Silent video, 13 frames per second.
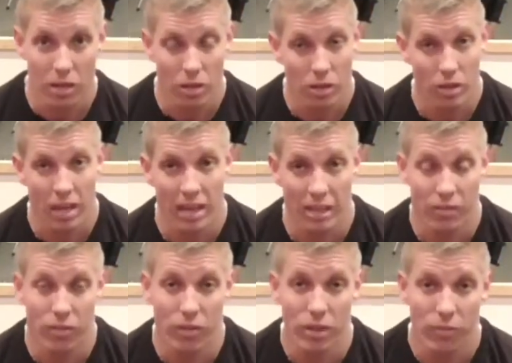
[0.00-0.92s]
You're going to do that at
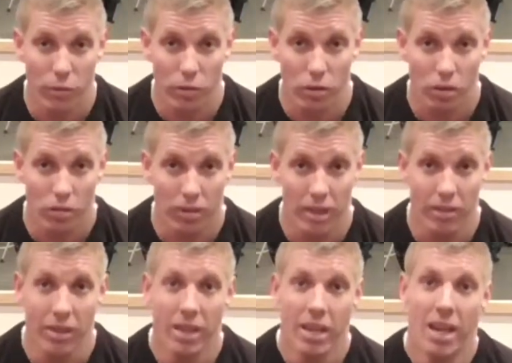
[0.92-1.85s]
least 3-4 times
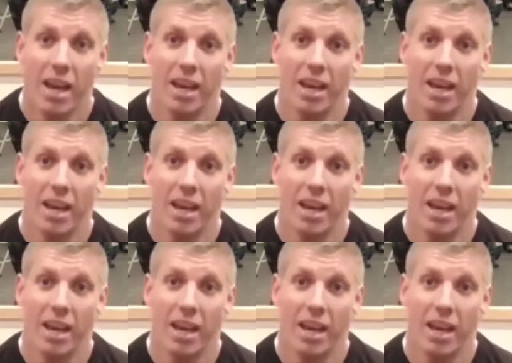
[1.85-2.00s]
around,